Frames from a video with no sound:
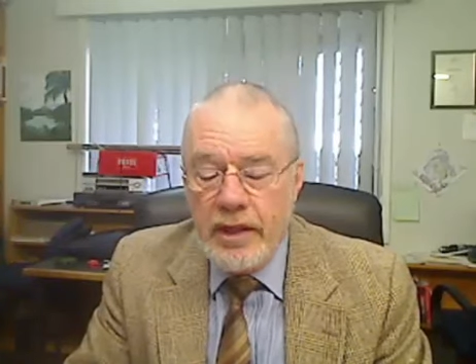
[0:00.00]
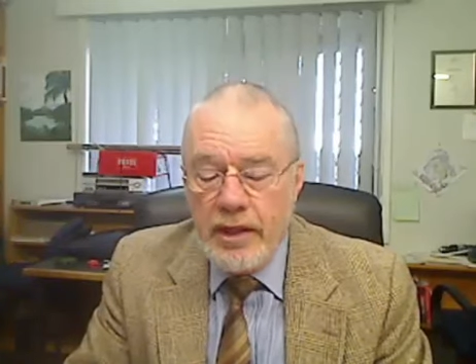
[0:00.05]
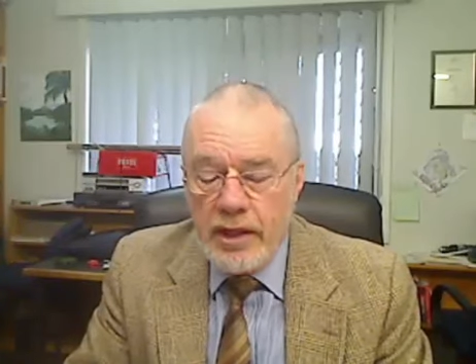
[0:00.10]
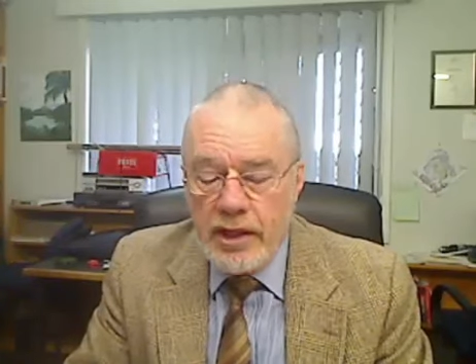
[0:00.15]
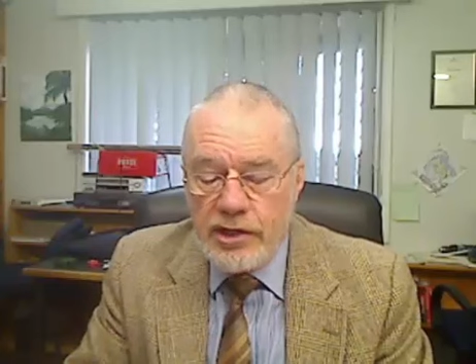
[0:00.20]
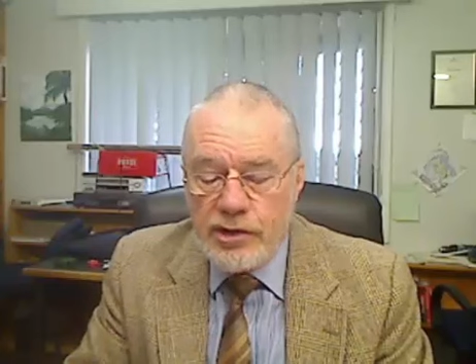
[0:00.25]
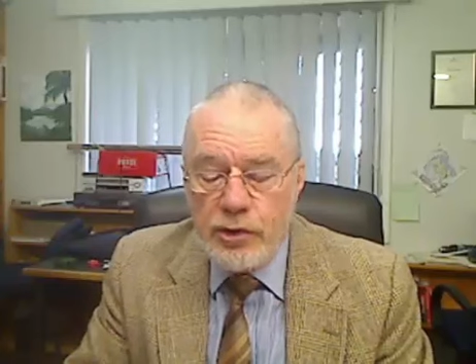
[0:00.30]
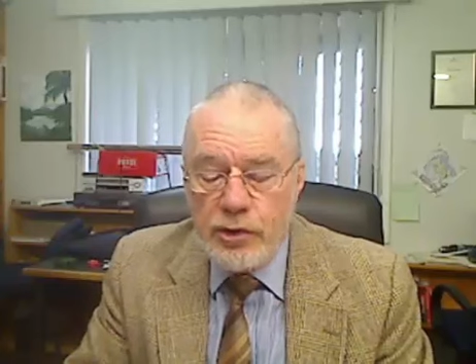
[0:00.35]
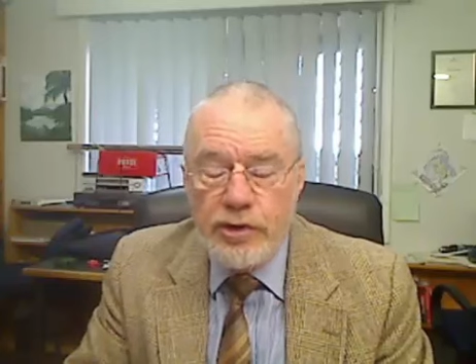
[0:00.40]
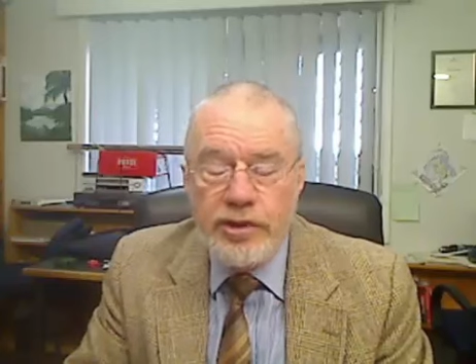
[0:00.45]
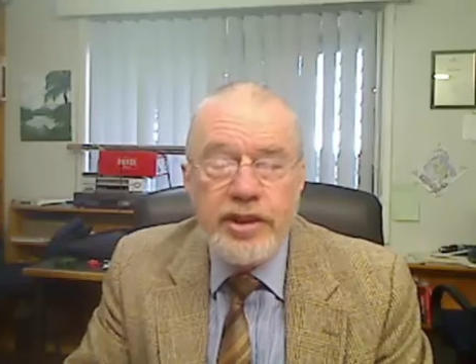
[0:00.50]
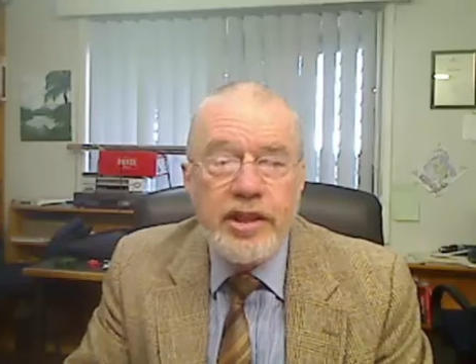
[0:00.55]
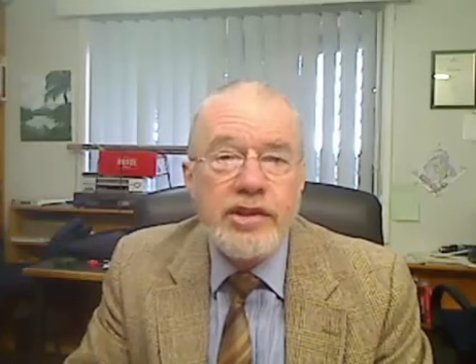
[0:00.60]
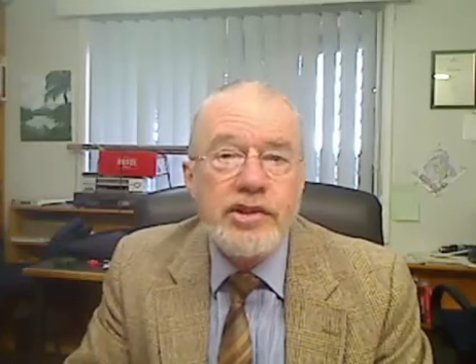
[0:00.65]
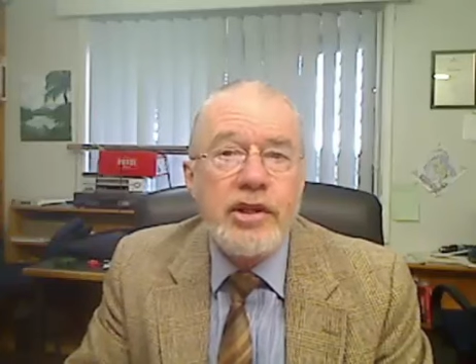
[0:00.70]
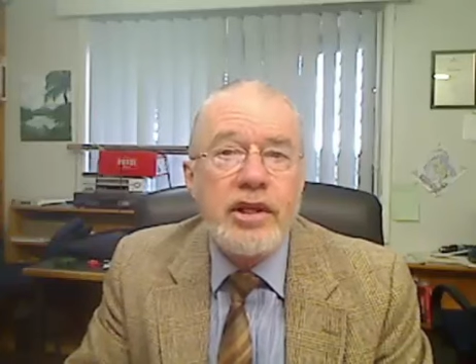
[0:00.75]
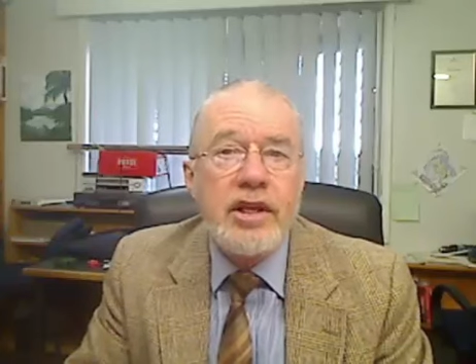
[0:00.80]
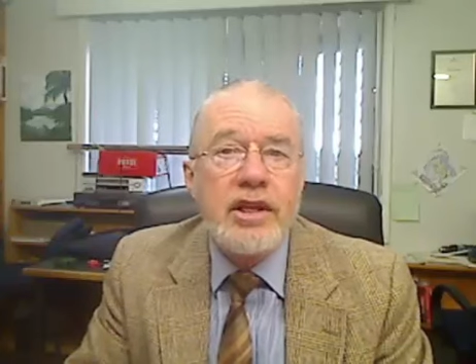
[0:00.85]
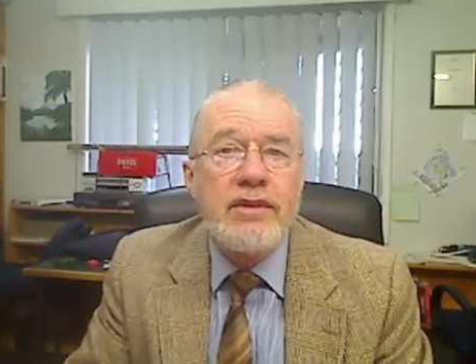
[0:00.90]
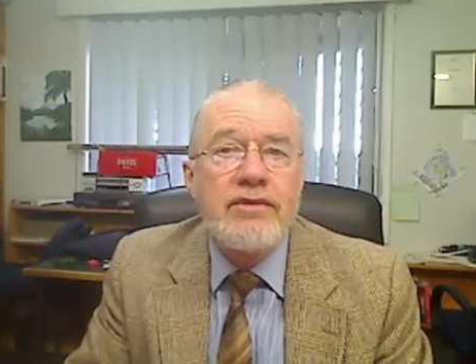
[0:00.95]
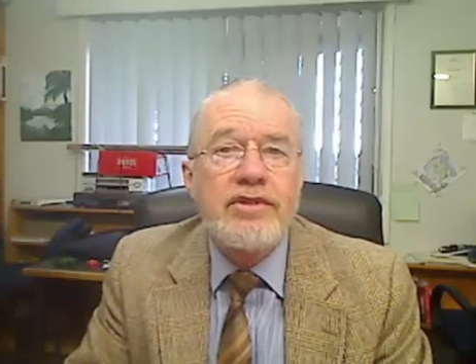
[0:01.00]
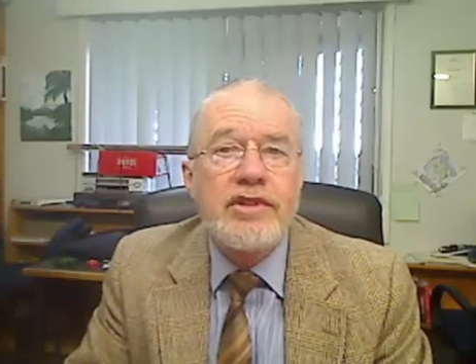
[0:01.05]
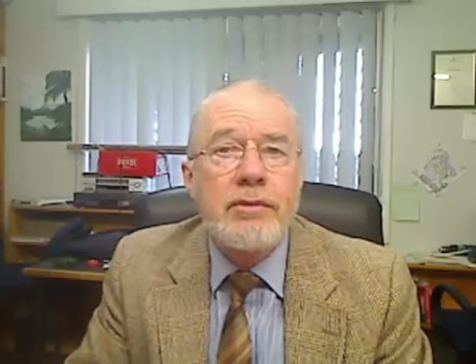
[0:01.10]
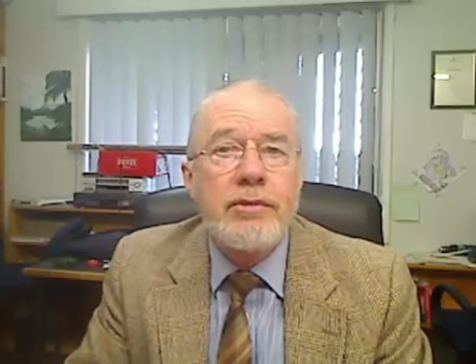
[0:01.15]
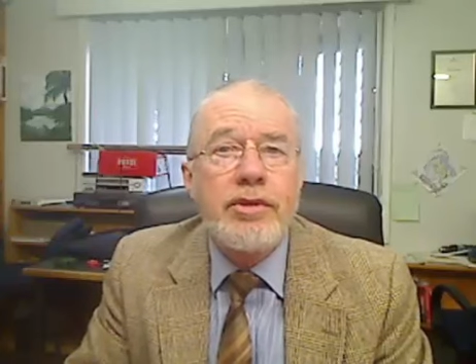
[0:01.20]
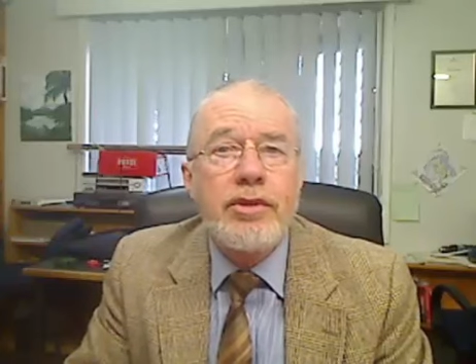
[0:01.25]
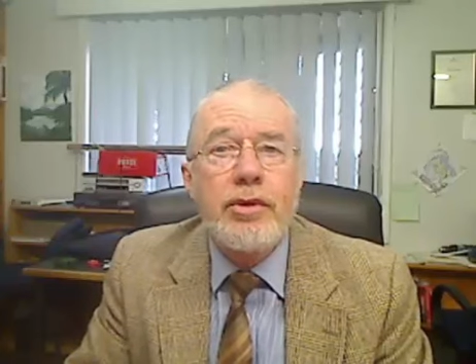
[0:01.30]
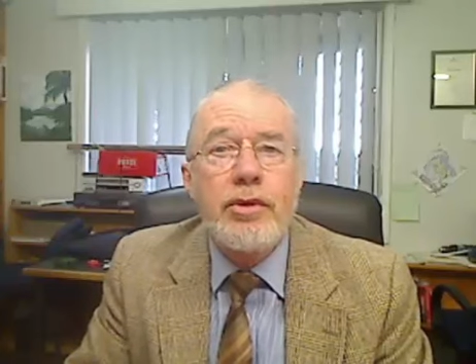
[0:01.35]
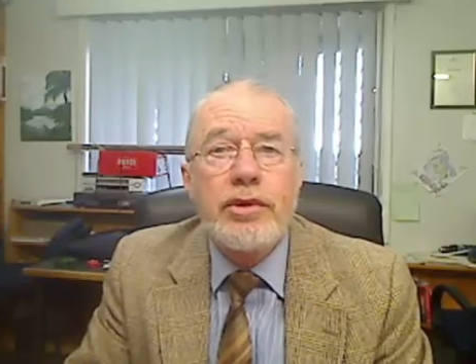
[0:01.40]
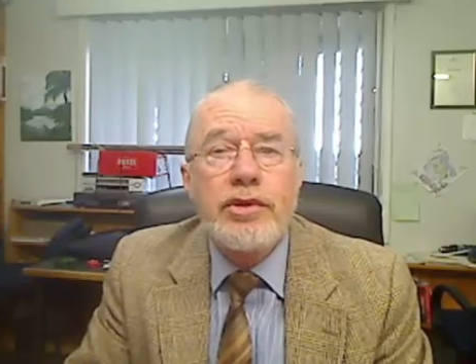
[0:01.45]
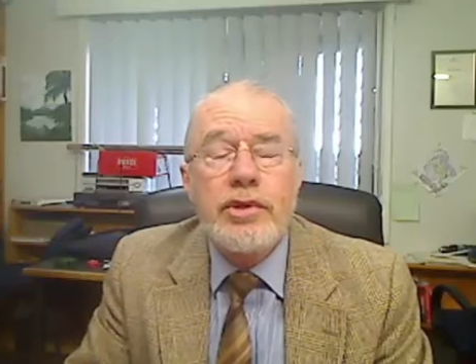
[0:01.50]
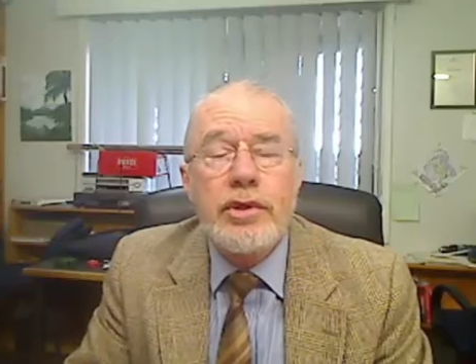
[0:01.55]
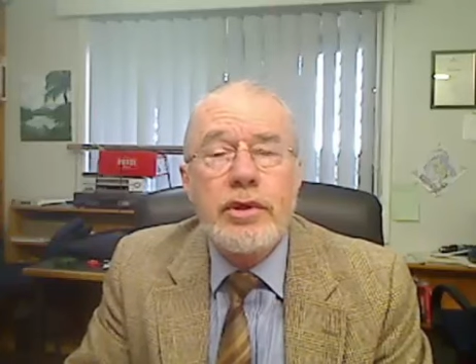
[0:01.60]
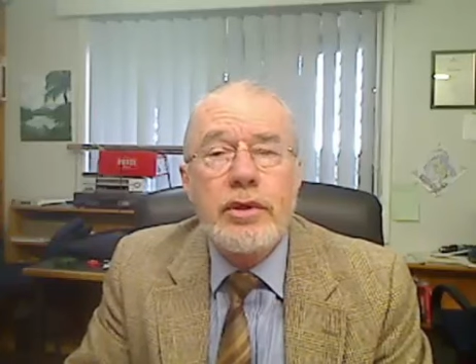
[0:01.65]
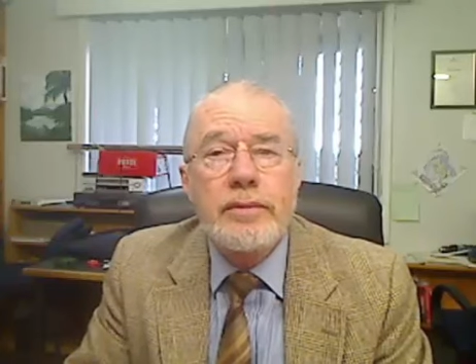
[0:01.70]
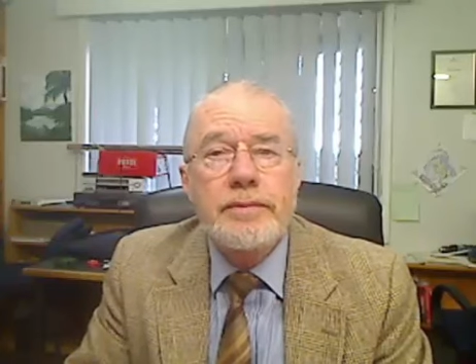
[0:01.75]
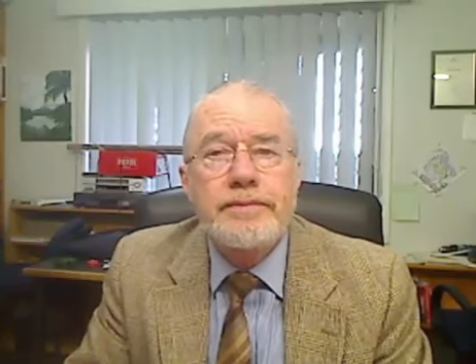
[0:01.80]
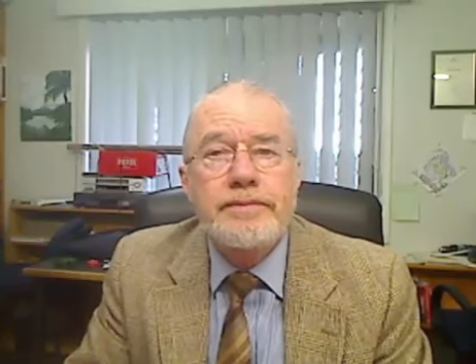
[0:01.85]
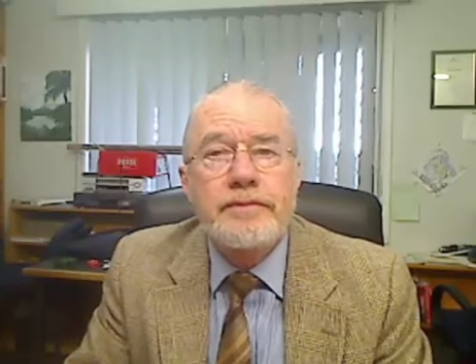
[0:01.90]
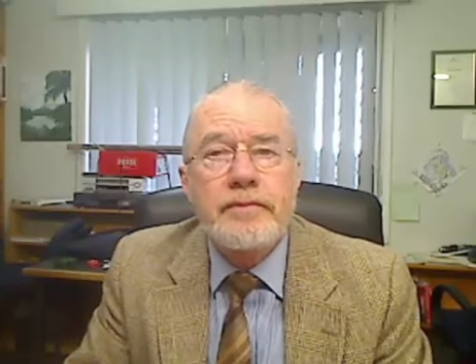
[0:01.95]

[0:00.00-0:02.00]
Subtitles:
These are all things you can give some thought to.